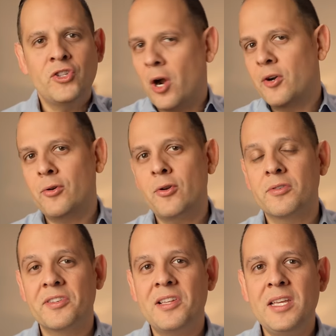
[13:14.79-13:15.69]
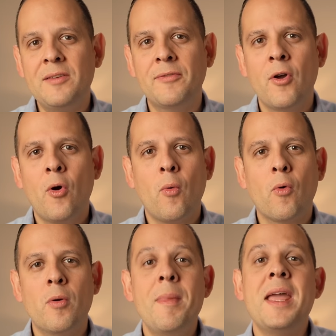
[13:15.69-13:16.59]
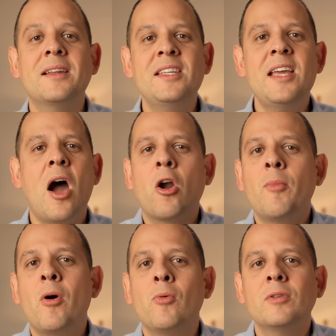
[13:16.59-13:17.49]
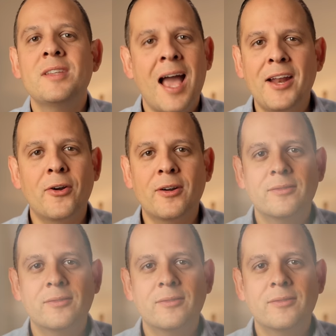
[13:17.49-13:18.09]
dart on your sleeve or make the armhole tighter.